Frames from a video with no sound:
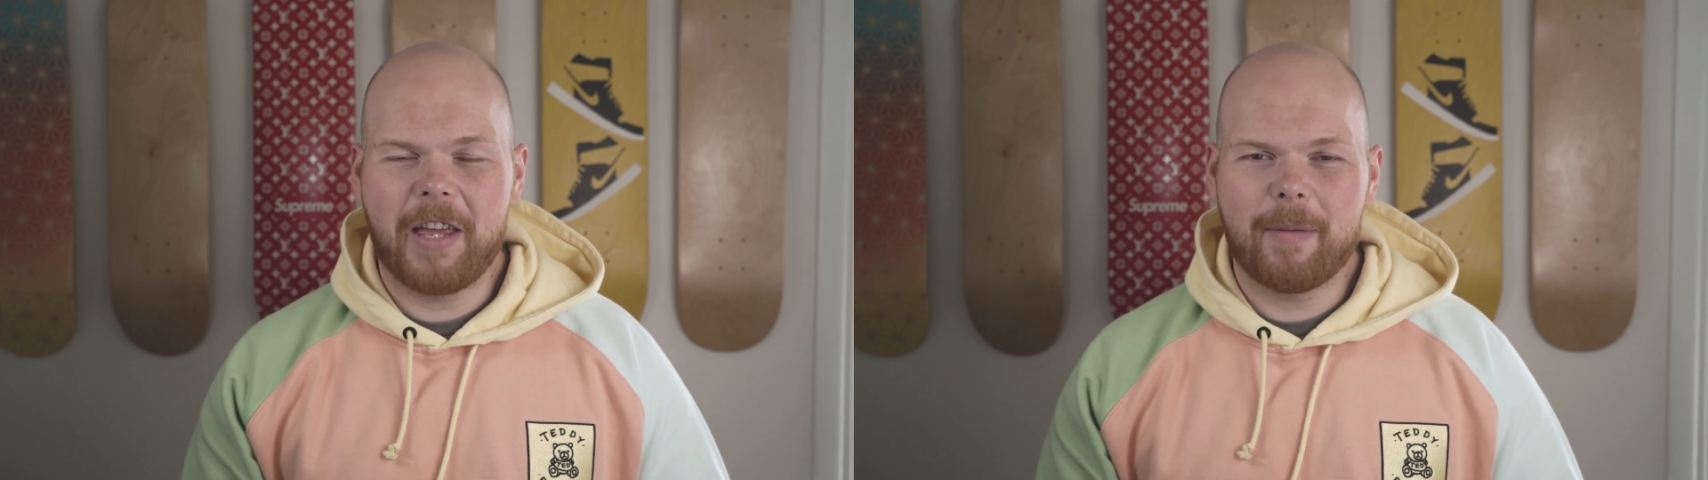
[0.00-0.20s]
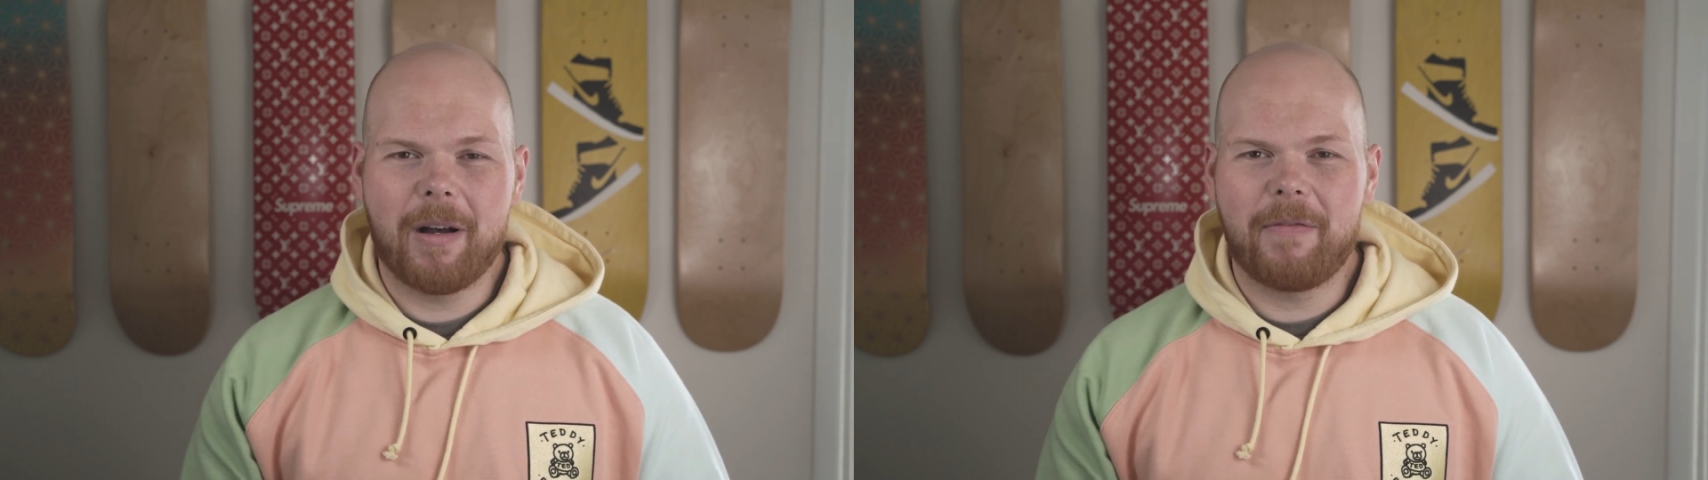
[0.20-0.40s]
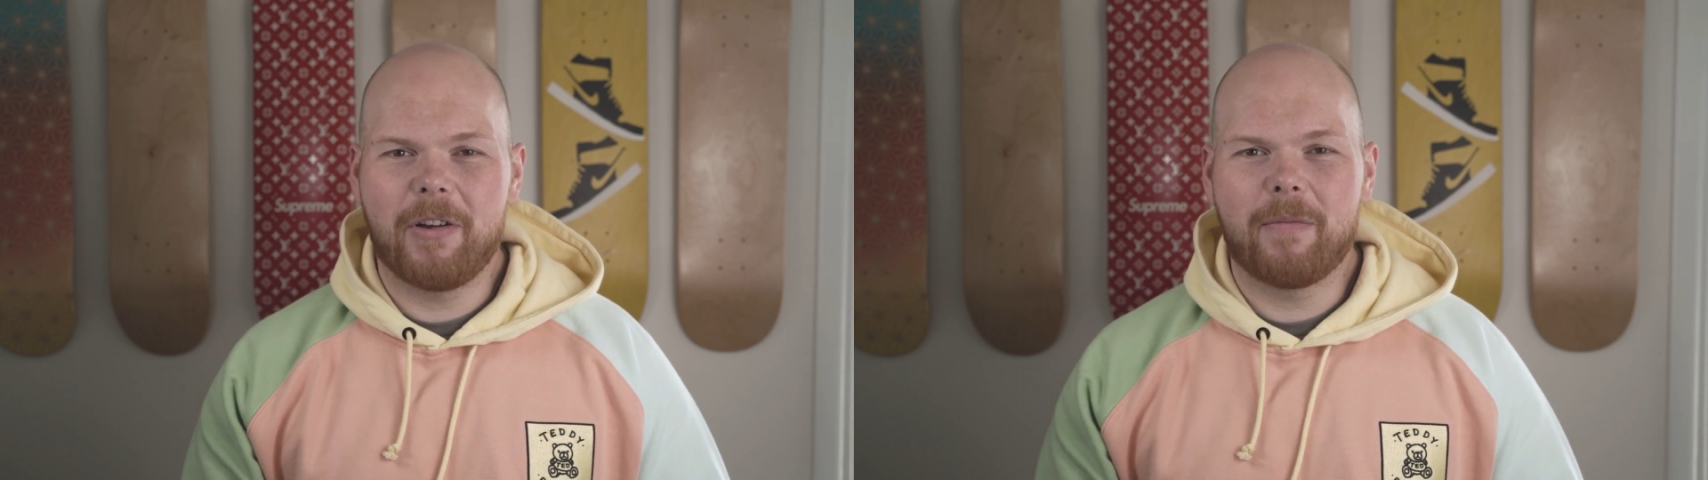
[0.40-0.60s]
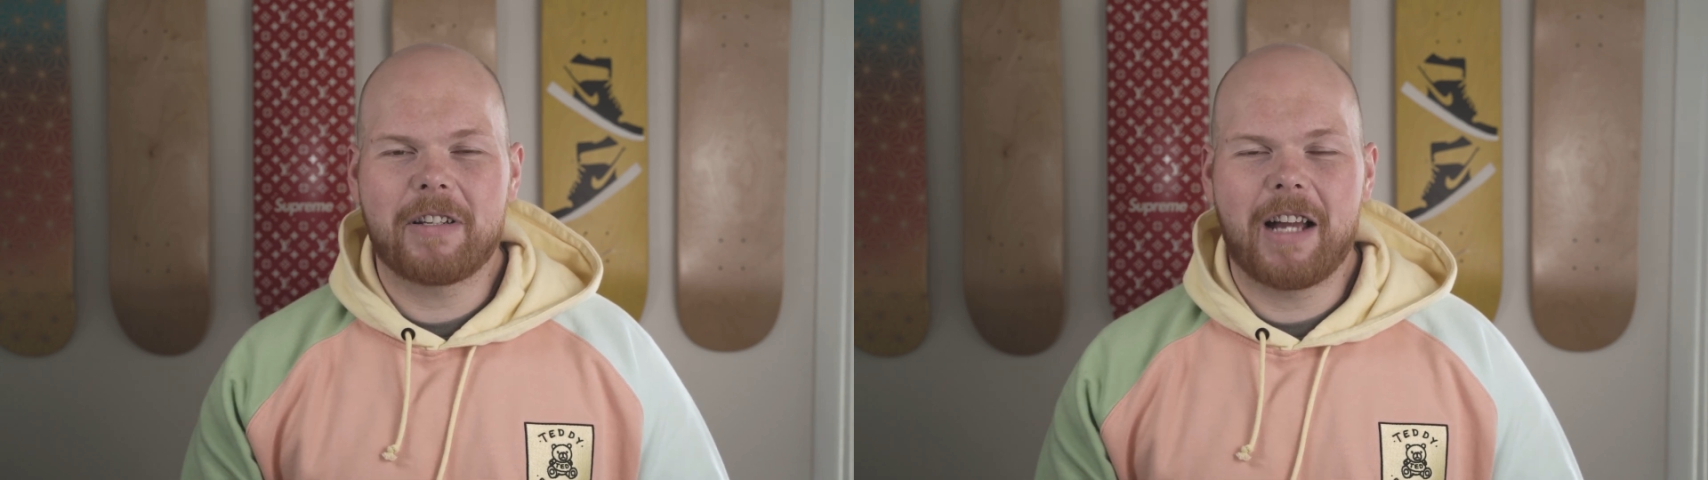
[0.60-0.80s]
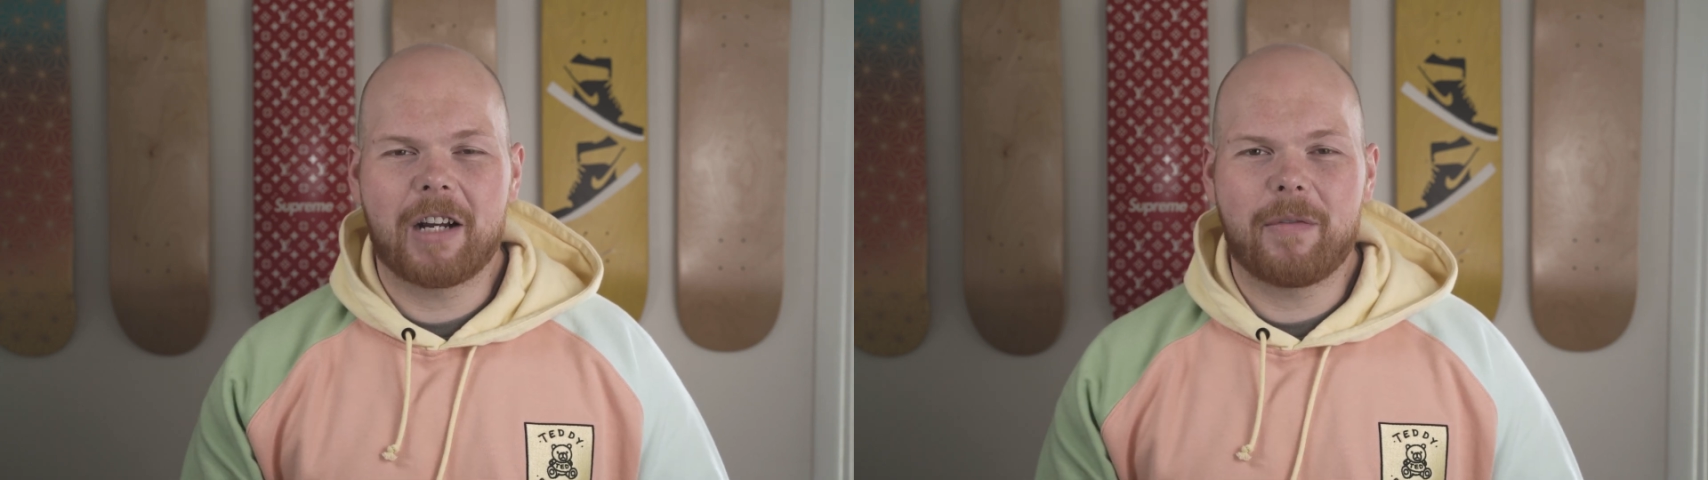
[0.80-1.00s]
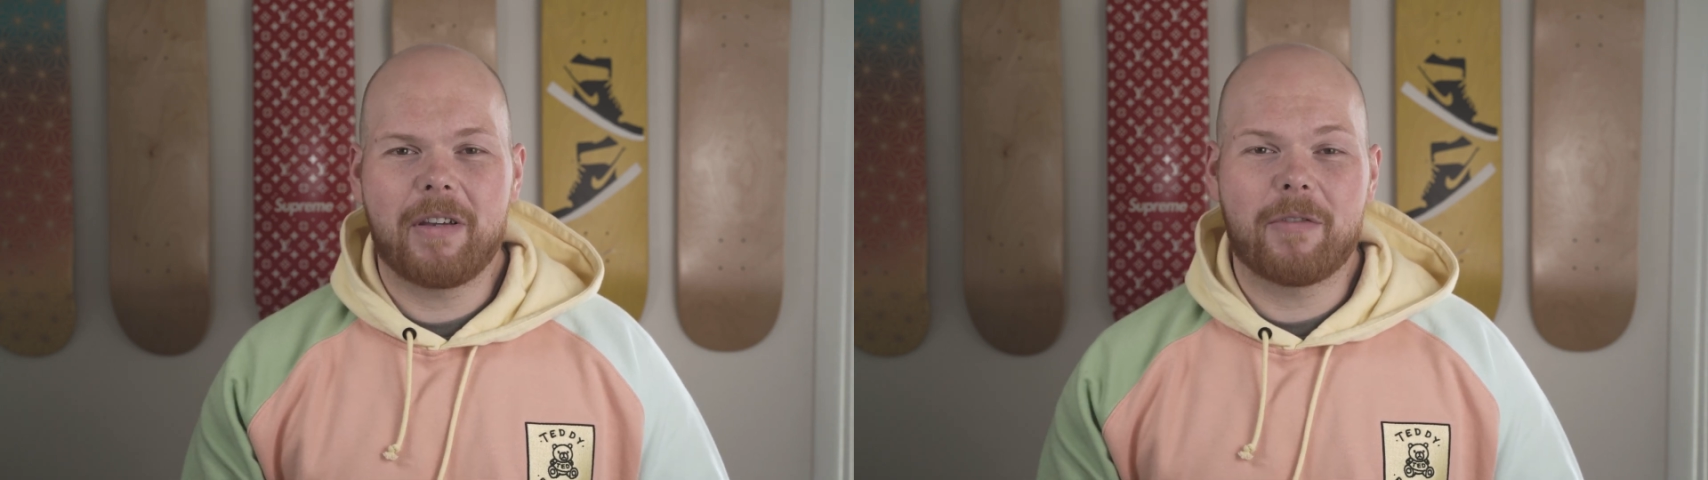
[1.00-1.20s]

thing about film photography,